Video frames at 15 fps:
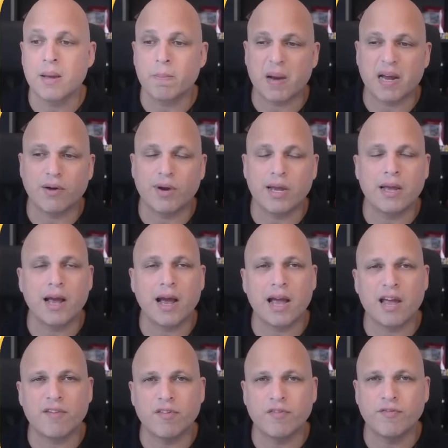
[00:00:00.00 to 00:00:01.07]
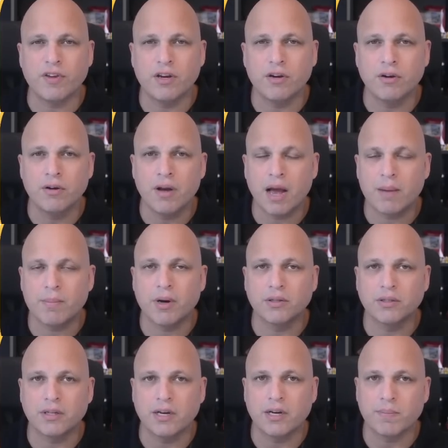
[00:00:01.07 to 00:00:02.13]
By the way, I have a video
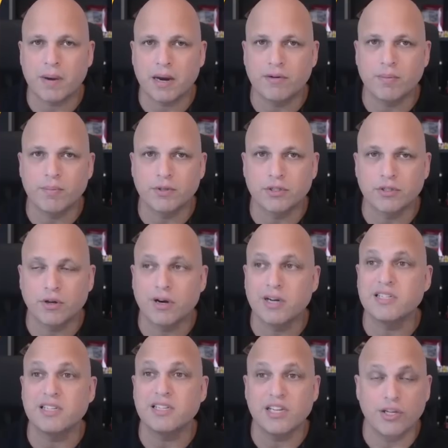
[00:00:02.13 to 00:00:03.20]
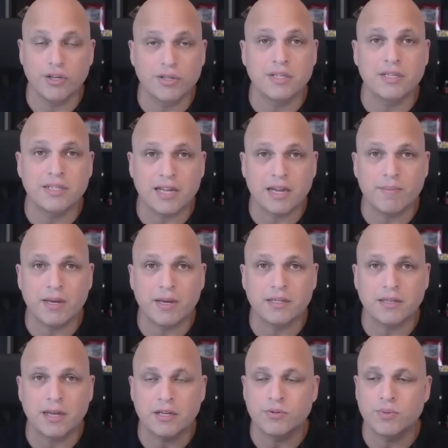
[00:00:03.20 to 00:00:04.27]
about third-party repositories using
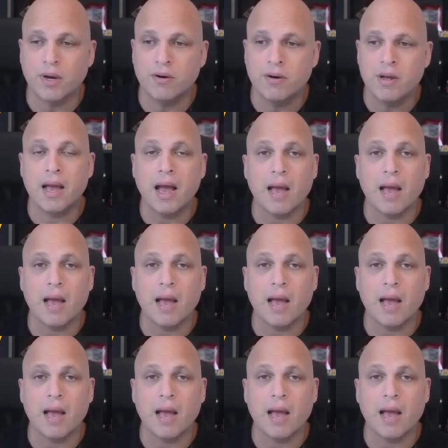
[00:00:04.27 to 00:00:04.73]
Zabbix as well.